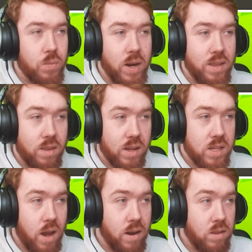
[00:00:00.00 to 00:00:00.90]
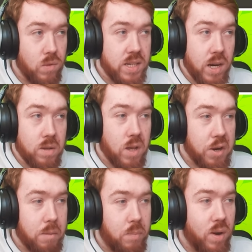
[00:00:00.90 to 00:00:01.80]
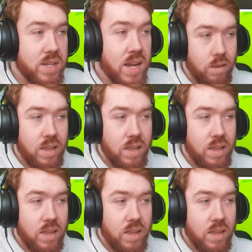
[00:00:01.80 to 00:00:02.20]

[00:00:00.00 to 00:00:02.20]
is when he does turn into a single target boss,